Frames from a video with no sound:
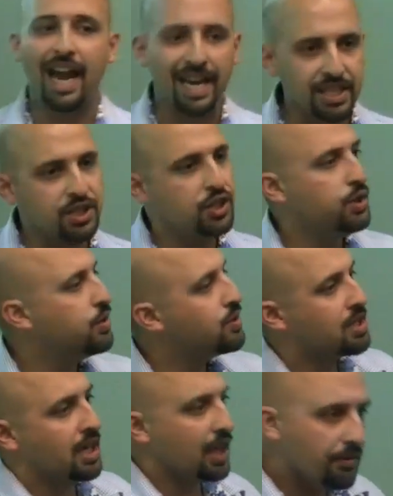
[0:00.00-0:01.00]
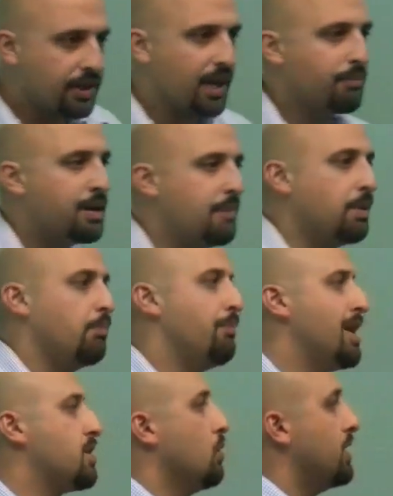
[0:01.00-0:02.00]
attitudes, and I love it that people
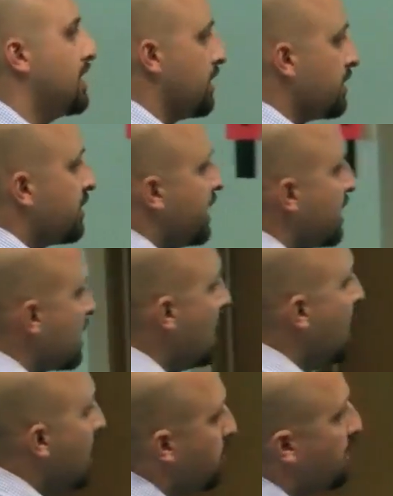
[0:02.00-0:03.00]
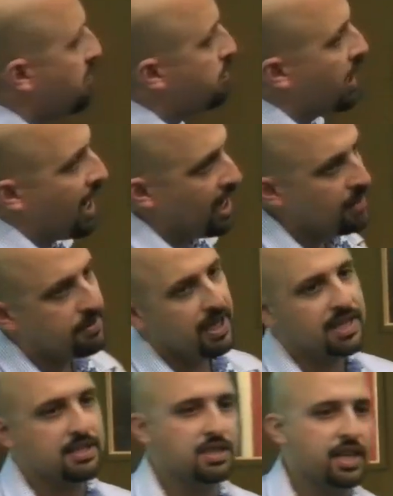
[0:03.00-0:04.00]
measure all these other things, but if behavior
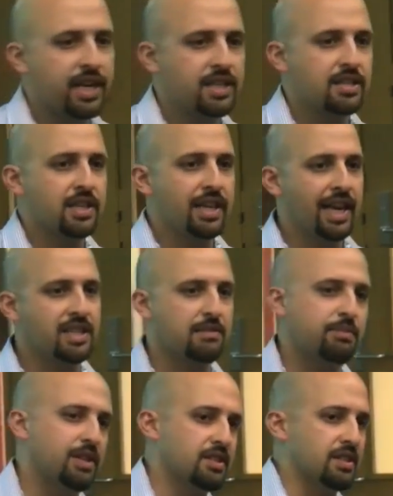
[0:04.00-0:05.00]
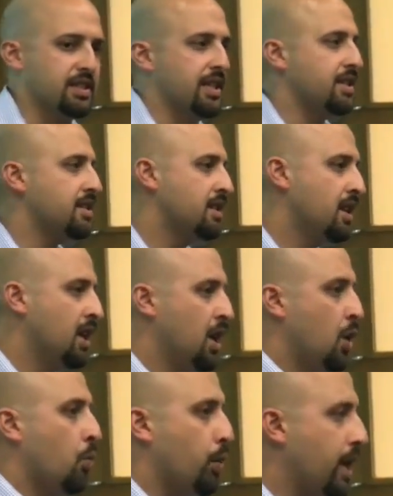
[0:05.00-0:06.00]
hasn't changed, then it hasn't been a success.
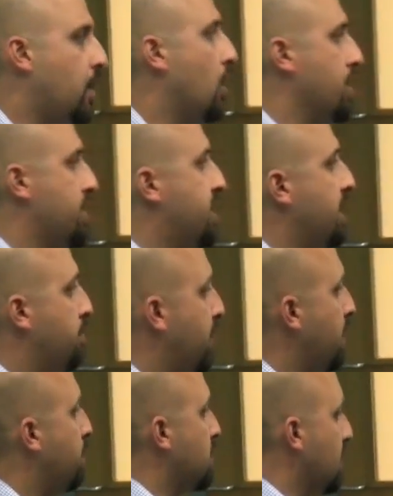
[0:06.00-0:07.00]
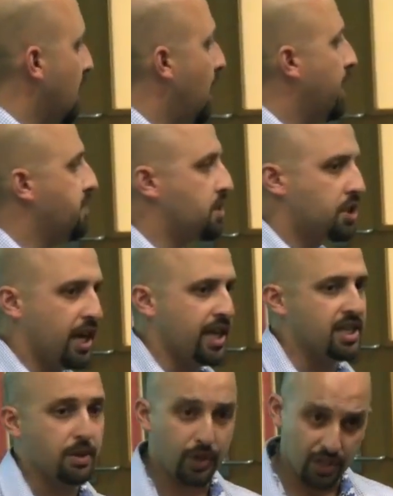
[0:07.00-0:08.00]
We got to see people's lives
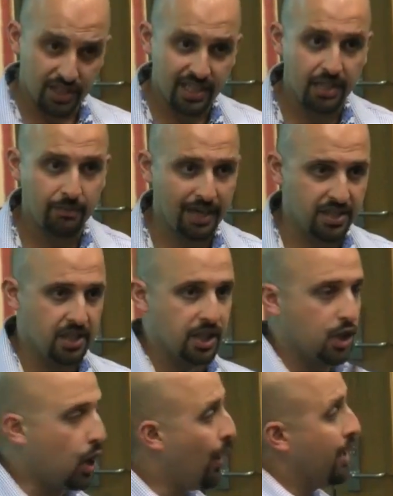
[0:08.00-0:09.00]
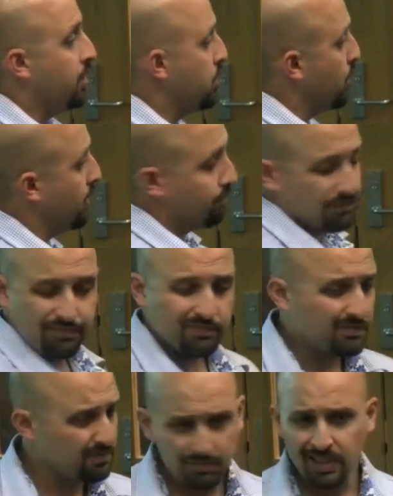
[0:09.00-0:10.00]
change, and we got to see them actually go out and do it.
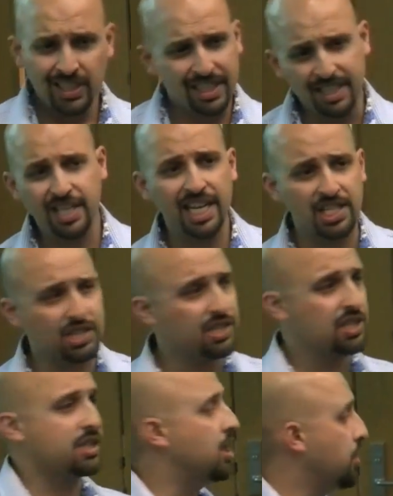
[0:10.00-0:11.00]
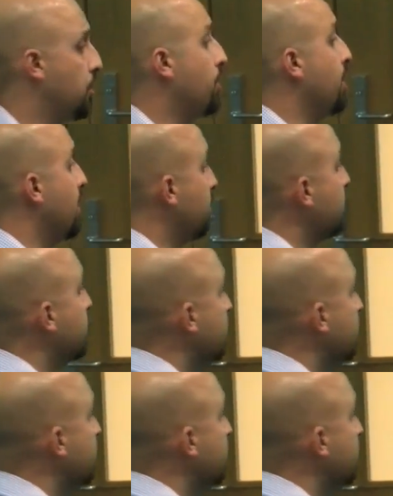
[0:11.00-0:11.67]
Intentions just aren't good enough,